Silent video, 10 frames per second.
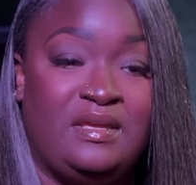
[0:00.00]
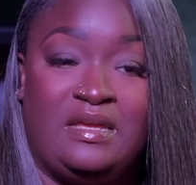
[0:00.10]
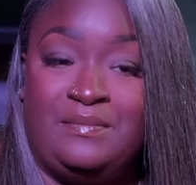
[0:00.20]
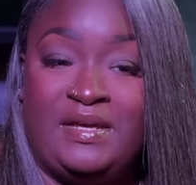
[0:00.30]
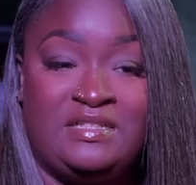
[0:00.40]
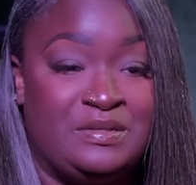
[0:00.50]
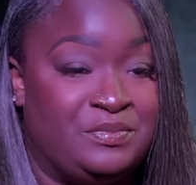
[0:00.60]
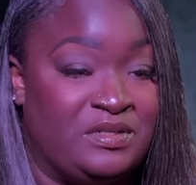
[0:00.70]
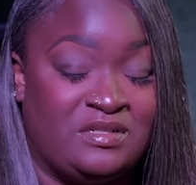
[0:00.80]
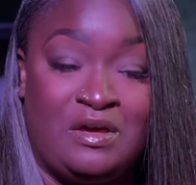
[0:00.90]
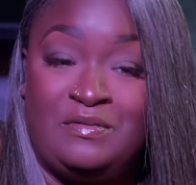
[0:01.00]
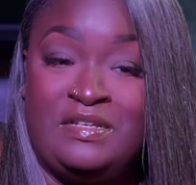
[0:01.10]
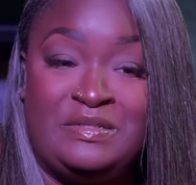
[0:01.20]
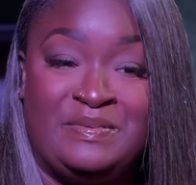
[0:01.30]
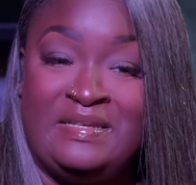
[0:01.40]
And my temper has
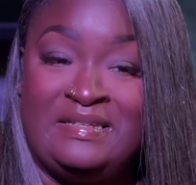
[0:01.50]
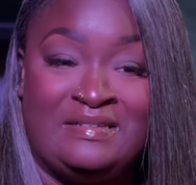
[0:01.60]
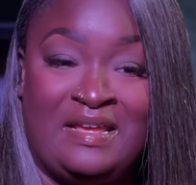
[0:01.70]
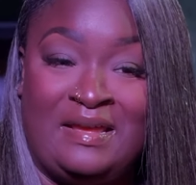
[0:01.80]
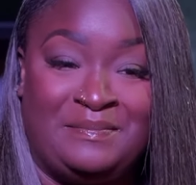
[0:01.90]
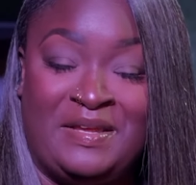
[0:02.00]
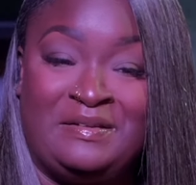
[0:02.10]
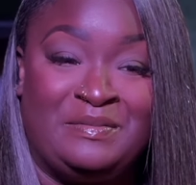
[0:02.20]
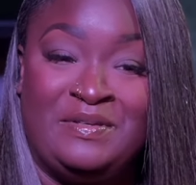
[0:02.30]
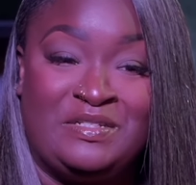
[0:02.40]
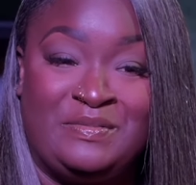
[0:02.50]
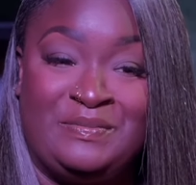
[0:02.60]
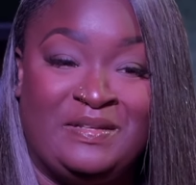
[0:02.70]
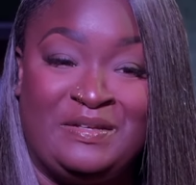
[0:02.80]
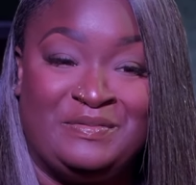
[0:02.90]
always been, I'm not the bitch to be
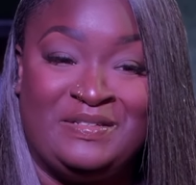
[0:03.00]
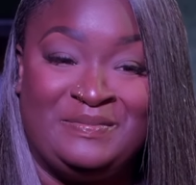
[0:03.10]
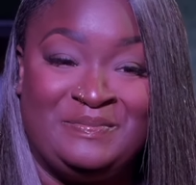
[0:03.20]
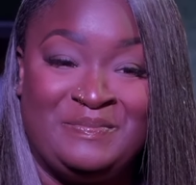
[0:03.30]
played with.